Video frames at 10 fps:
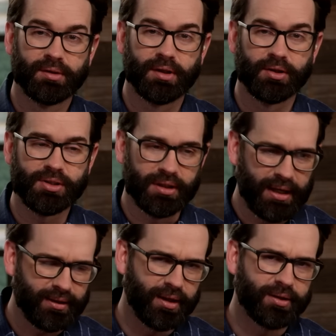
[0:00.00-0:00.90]
It looks a
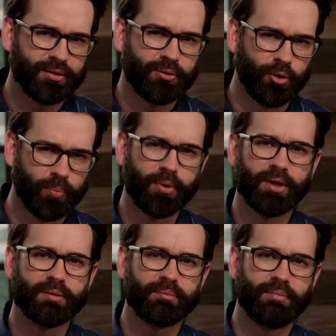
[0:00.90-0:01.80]
lot like
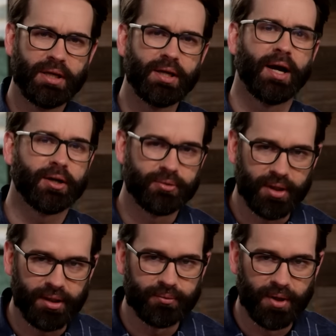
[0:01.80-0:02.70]
corporate
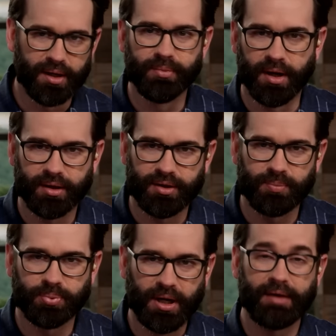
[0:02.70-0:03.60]
mediocrity run amok, the
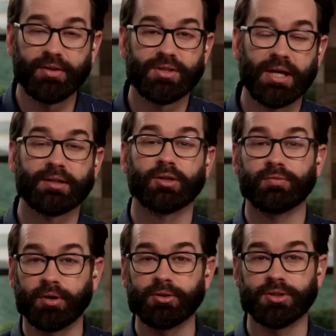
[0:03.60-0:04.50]
private sector
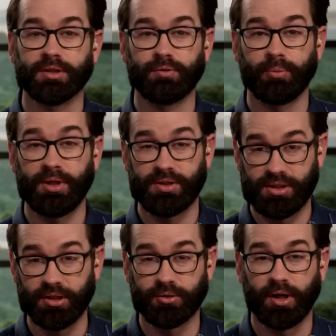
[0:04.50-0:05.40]
version of what we
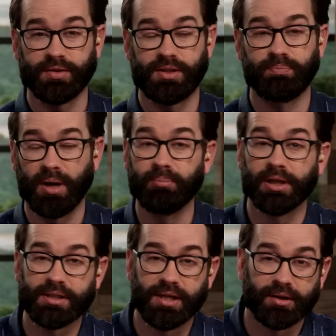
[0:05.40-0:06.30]
see across the
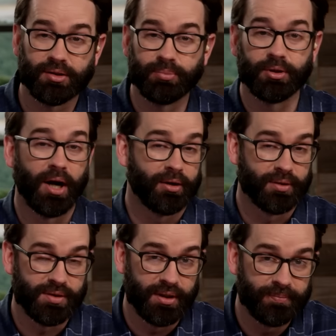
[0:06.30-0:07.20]
public sector
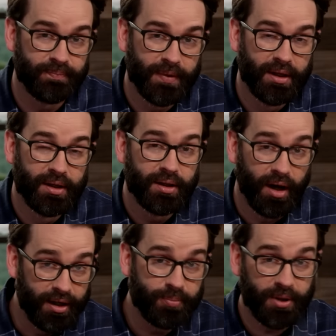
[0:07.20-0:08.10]
bureaucracy.
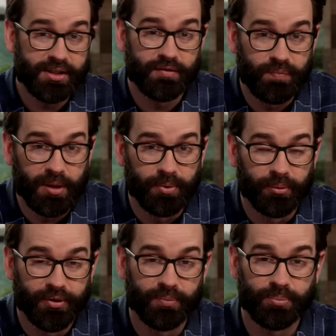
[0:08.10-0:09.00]
Unimpressive
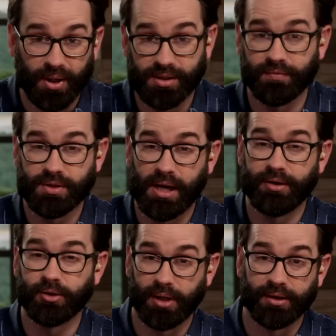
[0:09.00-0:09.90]
people with
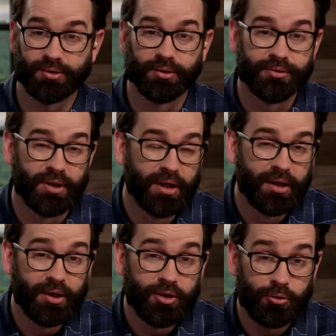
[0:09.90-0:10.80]
impressive-sounding credentials
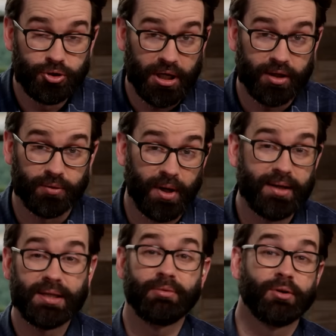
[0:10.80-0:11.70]
who check the
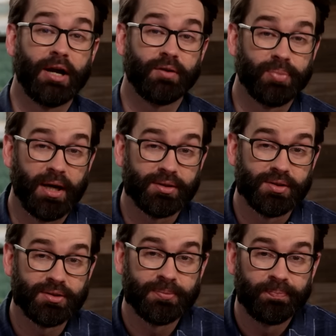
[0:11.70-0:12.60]
right demographic
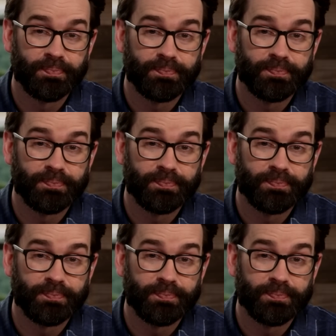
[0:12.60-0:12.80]
boxes